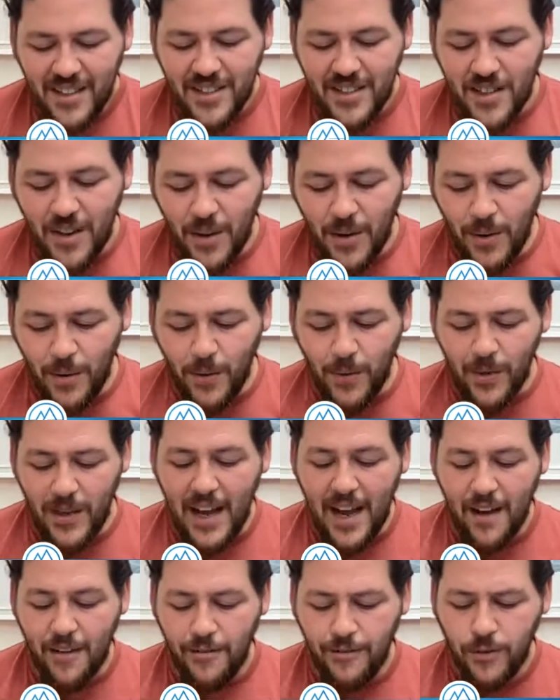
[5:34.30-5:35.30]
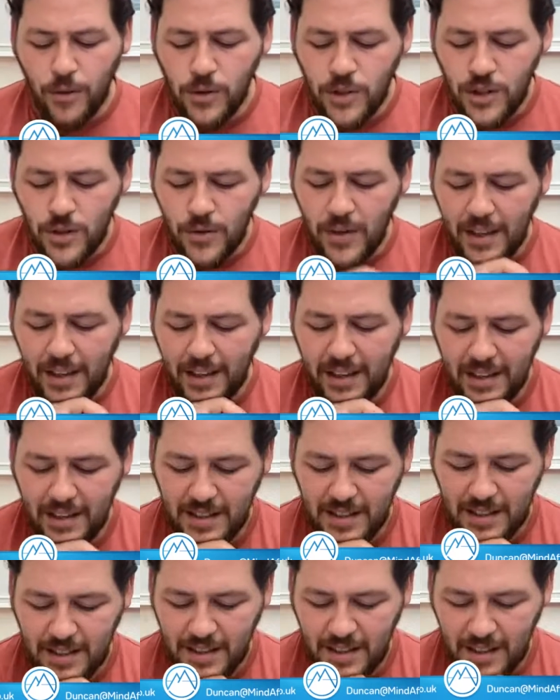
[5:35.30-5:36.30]
So yeah, false
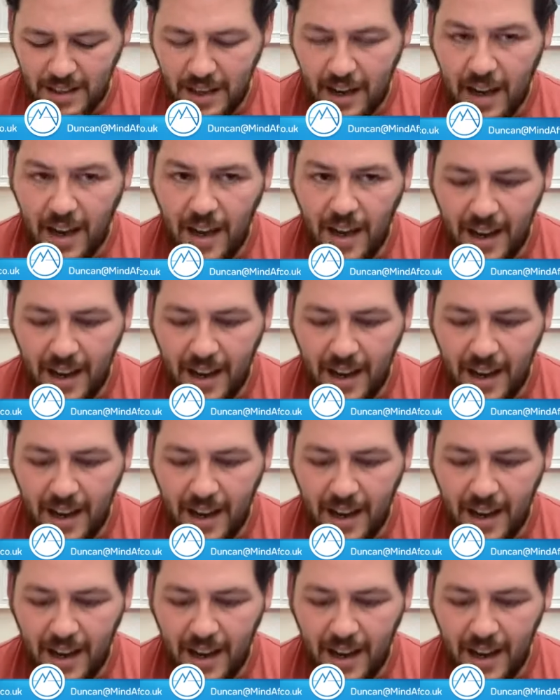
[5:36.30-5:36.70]
uniqueness